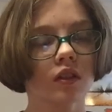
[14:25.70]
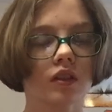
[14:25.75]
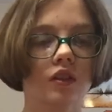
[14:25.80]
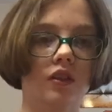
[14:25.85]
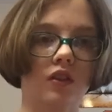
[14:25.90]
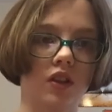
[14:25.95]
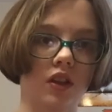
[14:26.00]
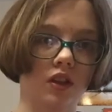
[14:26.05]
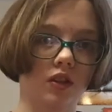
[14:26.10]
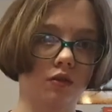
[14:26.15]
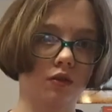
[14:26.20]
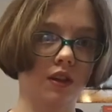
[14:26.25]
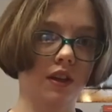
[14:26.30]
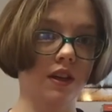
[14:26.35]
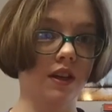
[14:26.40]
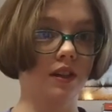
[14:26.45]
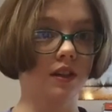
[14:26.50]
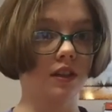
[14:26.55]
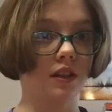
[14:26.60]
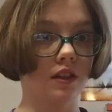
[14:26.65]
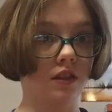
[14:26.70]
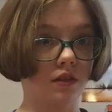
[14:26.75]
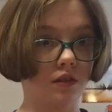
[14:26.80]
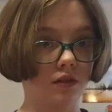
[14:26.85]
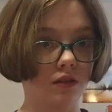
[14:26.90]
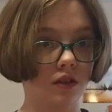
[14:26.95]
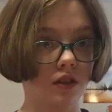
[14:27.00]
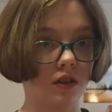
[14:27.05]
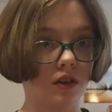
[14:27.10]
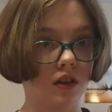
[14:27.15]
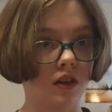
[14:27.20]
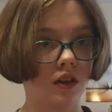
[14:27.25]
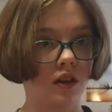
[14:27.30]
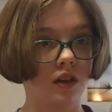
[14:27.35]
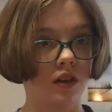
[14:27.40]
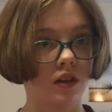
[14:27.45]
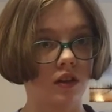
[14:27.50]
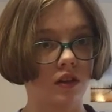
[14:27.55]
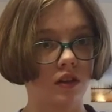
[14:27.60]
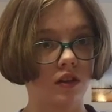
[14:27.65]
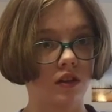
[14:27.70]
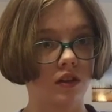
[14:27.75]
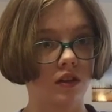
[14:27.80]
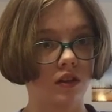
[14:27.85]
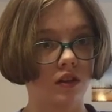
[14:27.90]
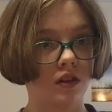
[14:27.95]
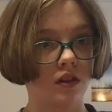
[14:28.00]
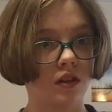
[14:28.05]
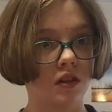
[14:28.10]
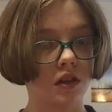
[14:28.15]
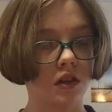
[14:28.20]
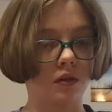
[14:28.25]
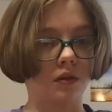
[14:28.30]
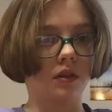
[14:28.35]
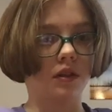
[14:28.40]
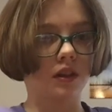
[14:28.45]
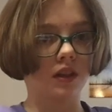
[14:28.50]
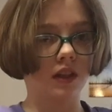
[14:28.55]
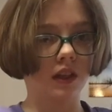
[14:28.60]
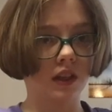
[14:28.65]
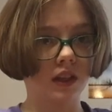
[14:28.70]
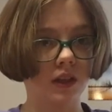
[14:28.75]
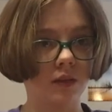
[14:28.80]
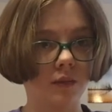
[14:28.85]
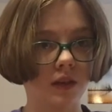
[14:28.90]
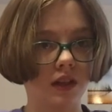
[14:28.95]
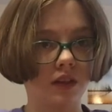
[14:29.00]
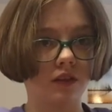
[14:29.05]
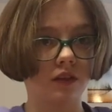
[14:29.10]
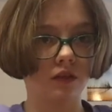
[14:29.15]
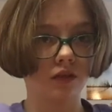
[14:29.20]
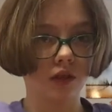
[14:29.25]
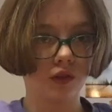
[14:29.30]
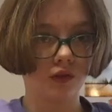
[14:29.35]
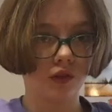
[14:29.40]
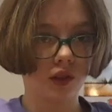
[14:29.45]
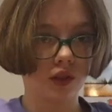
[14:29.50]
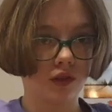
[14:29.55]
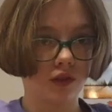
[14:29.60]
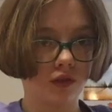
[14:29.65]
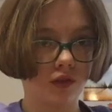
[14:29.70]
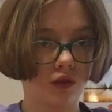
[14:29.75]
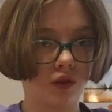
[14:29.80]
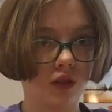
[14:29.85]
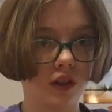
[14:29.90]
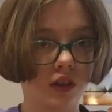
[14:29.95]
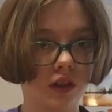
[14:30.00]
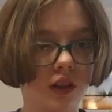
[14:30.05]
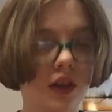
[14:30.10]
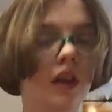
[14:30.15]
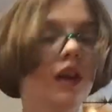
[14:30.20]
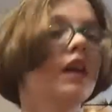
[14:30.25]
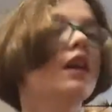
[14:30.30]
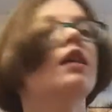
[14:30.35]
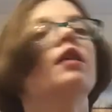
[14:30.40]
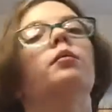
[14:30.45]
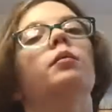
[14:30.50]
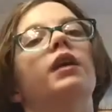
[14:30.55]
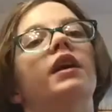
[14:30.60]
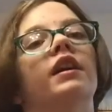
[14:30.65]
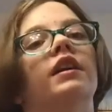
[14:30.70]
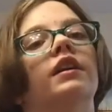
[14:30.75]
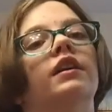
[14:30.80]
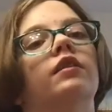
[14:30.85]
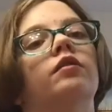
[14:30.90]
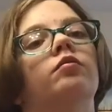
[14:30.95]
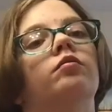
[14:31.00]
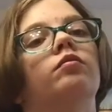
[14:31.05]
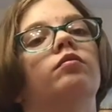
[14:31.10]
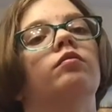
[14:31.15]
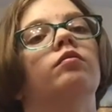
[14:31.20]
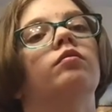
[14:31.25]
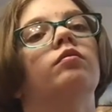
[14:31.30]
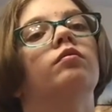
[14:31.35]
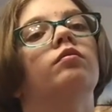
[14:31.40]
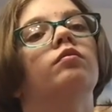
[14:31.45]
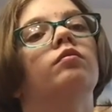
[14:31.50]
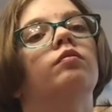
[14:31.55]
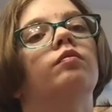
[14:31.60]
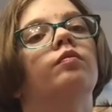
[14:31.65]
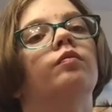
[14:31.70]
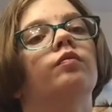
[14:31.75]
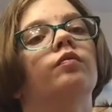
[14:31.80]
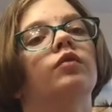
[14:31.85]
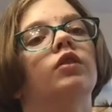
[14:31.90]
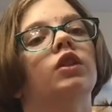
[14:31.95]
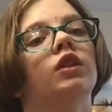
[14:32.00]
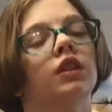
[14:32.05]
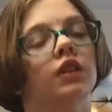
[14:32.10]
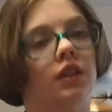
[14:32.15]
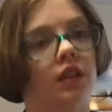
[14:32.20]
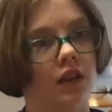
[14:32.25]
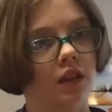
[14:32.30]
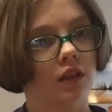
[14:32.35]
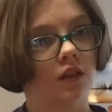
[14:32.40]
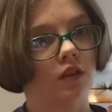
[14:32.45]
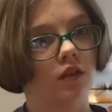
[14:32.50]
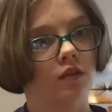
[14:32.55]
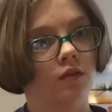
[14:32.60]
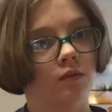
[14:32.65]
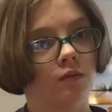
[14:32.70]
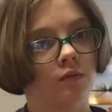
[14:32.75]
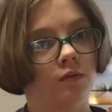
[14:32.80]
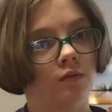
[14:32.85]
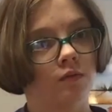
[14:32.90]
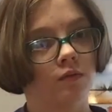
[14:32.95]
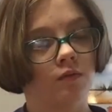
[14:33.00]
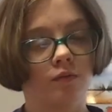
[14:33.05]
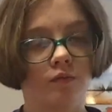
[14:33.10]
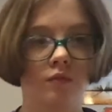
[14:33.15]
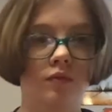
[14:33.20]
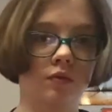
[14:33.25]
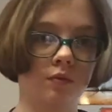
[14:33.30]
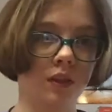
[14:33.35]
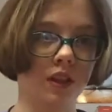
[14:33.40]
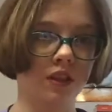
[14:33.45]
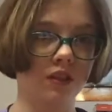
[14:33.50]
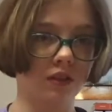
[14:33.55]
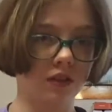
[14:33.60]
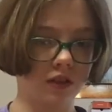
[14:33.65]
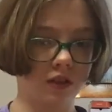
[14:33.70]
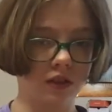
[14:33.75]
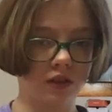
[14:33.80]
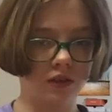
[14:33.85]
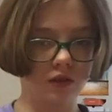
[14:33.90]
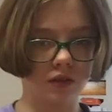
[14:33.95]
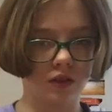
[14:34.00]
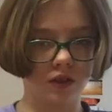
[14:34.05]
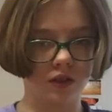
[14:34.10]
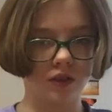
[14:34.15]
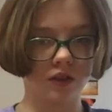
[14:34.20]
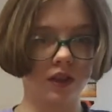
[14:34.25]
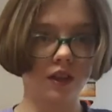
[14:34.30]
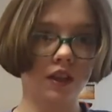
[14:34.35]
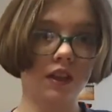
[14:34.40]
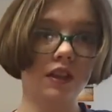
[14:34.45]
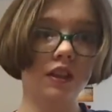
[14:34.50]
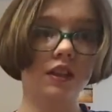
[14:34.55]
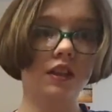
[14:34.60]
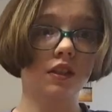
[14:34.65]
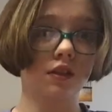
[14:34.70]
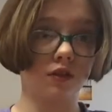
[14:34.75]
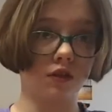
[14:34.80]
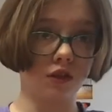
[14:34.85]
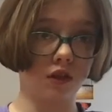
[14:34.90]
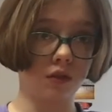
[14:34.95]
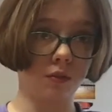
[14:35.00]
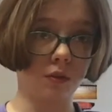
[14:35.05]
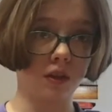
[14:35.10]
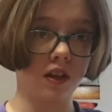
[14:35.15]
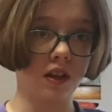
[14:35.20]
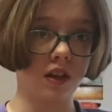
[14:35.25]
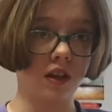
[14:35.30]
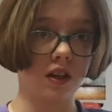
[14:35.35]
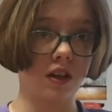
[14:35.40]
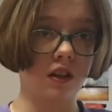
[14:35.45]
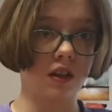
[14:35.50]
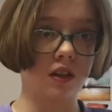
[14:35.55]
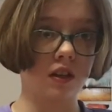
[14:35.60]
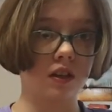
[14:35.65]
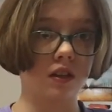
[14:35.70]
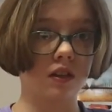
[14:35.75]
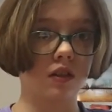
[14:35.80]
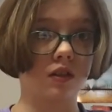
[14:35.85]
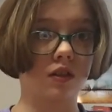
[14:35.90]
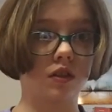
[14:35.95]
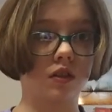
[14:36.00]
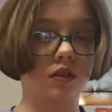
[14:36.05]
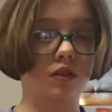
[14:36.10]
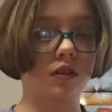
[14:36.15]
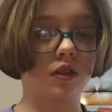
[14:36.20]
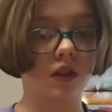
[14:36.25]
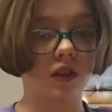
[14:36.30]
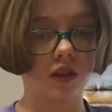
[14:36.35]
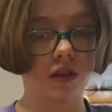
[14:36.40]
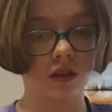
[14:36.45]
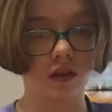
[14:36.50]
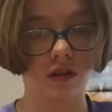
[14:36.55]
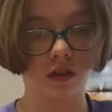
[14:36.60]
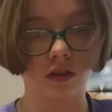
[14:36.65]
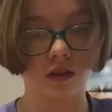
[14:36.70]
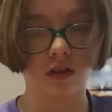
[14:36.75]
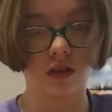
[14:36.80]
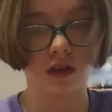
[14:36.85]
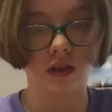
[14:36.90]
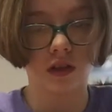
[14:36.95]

that's what I had to use. Oh, and I am now 12 years, of course, but kids, make sure to use Kids YouTube and